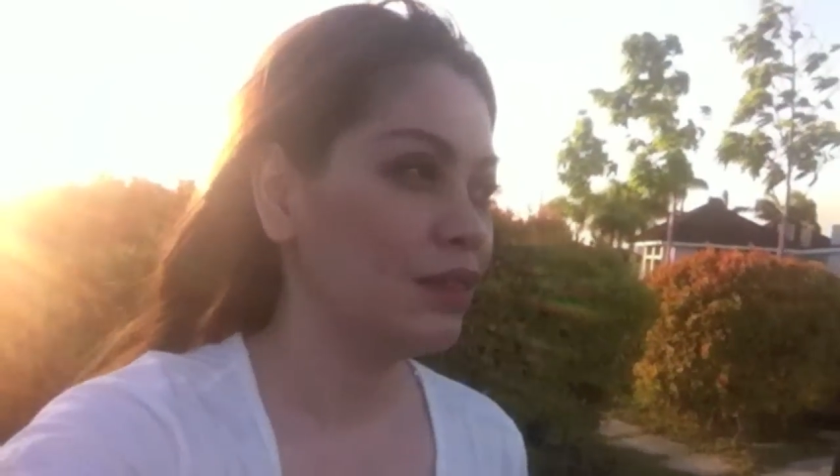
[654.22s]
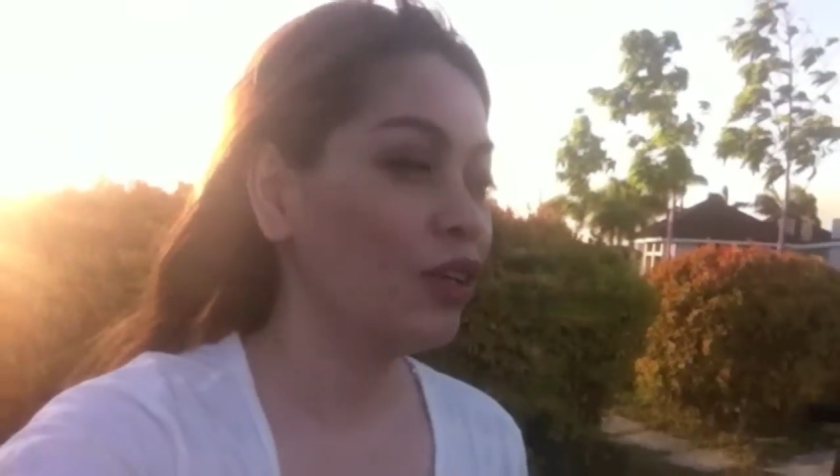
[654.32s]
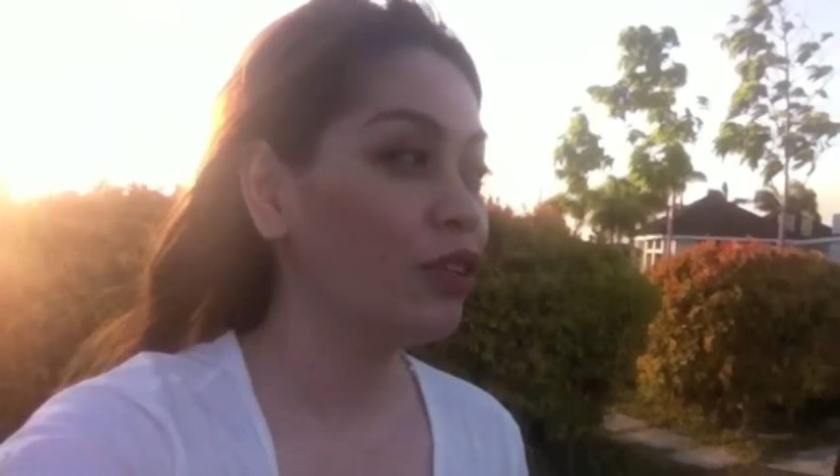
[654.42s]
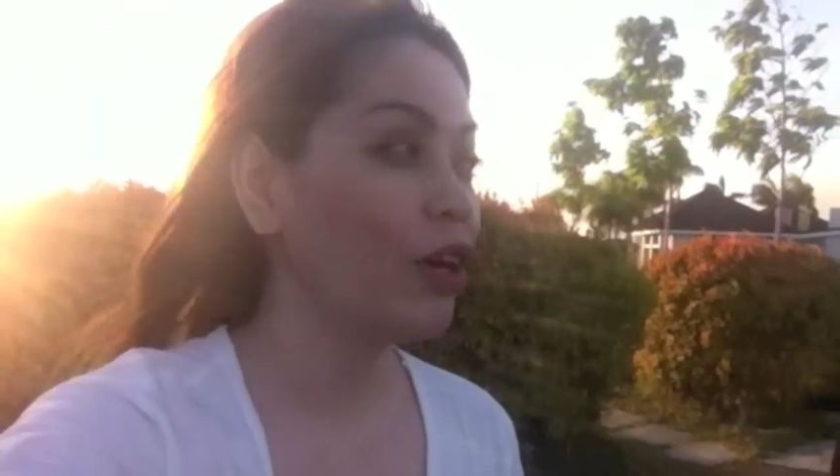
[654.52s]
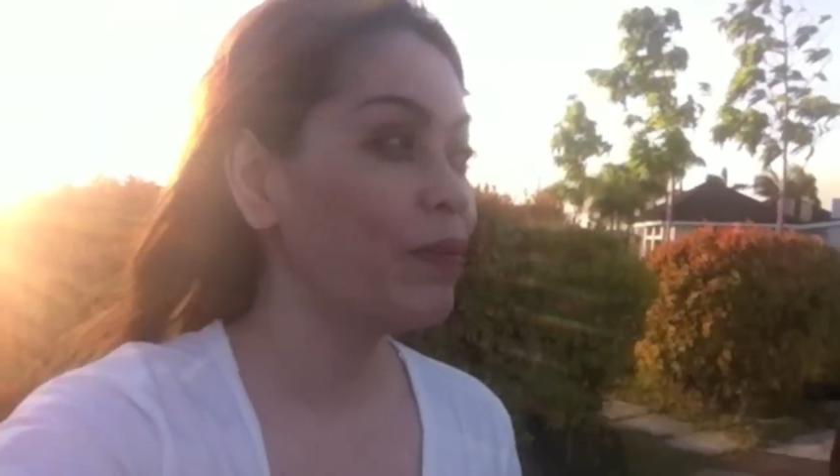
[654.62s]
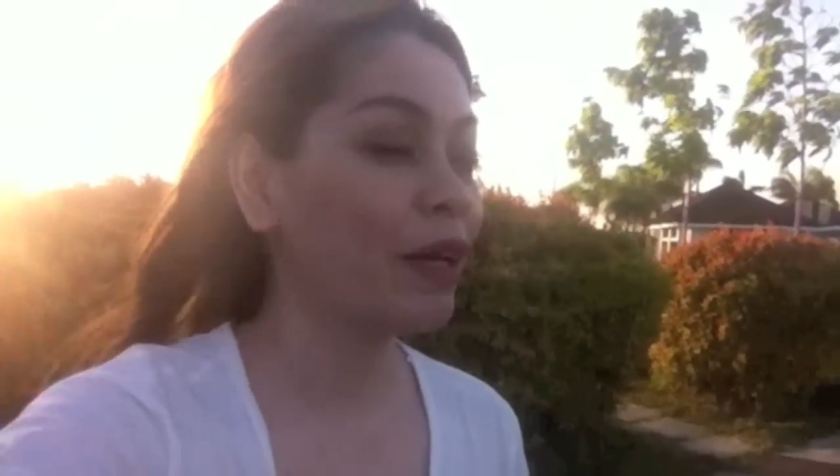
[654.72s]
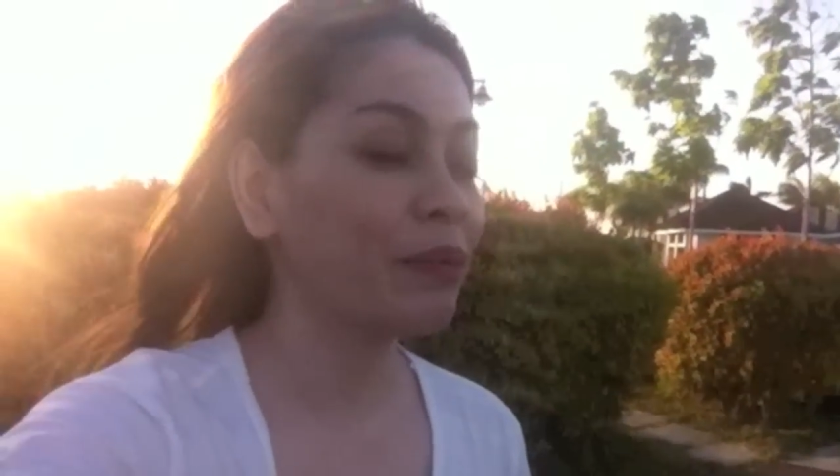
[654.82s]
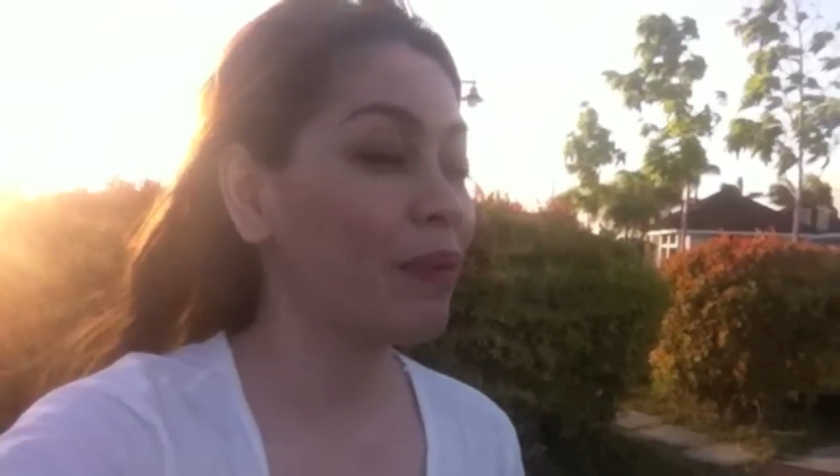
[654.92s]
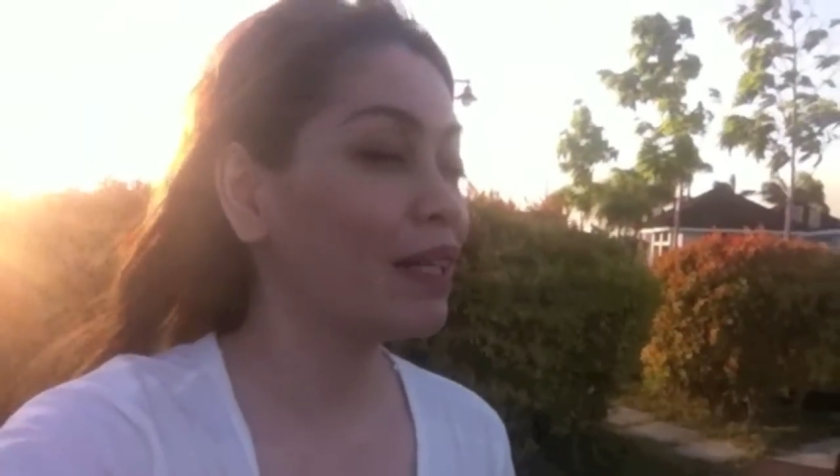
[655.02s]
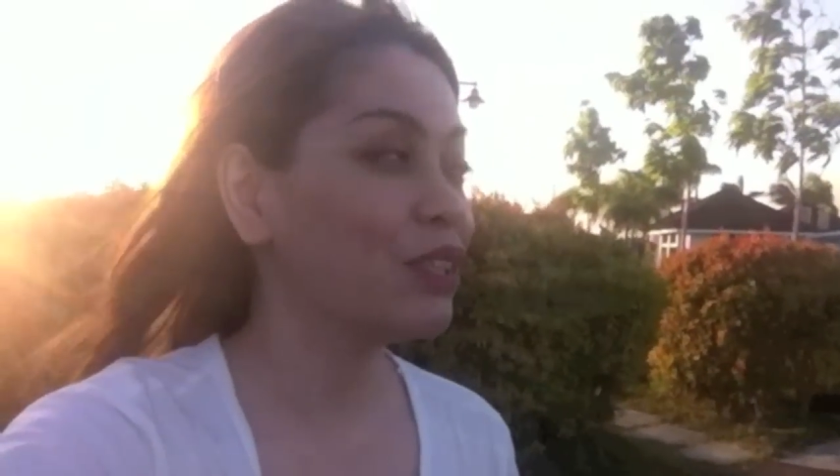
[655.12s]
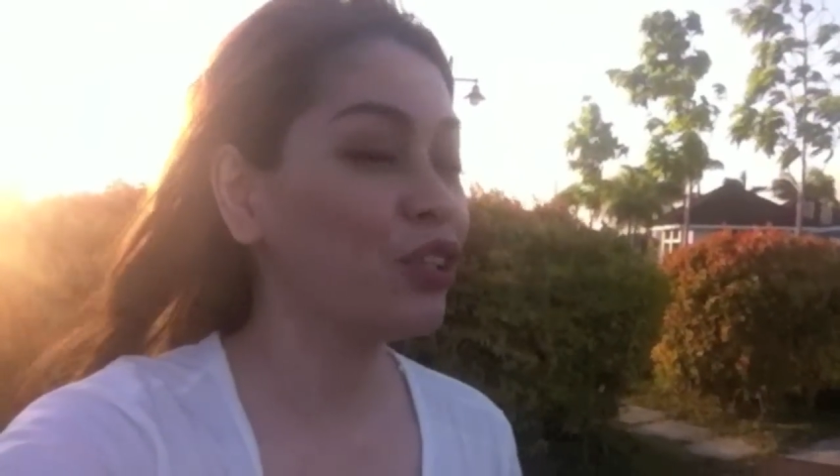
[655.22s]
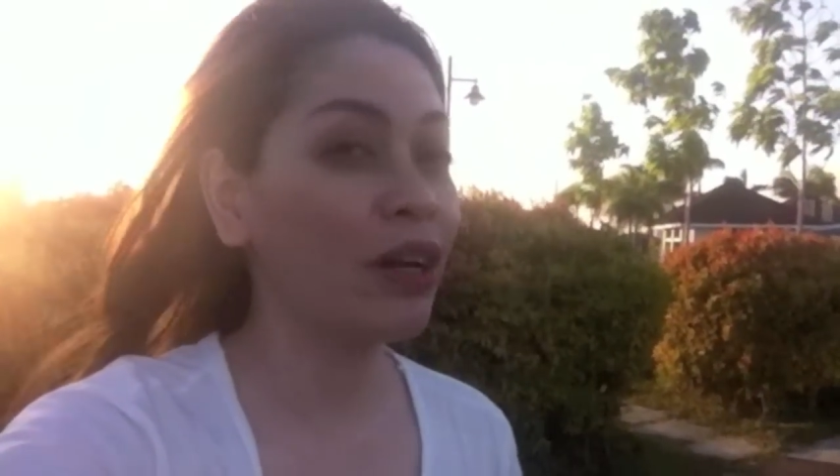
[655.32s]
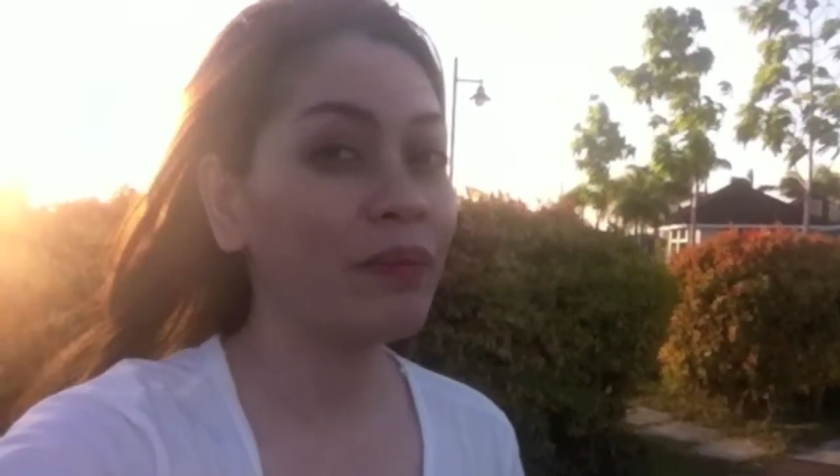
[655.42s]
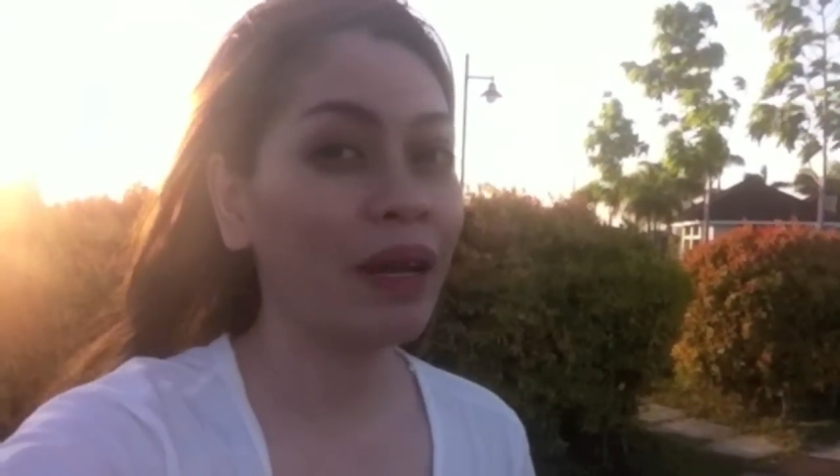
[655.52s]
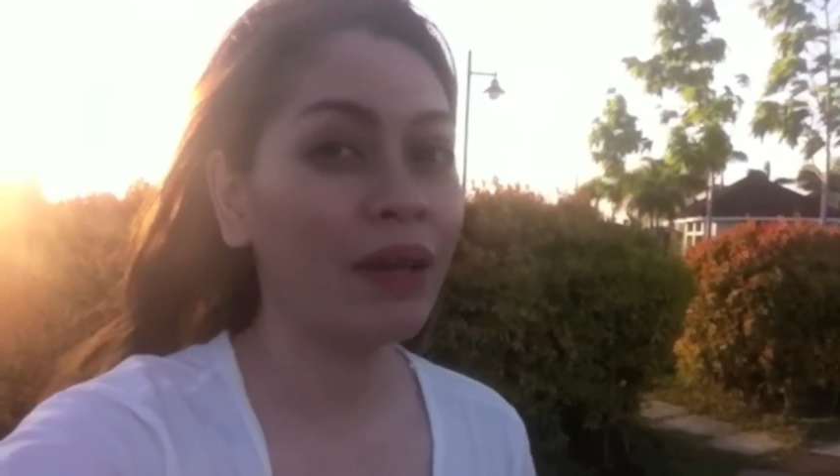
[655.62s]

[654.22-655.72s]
No, no, I'm not mad at you. I'm,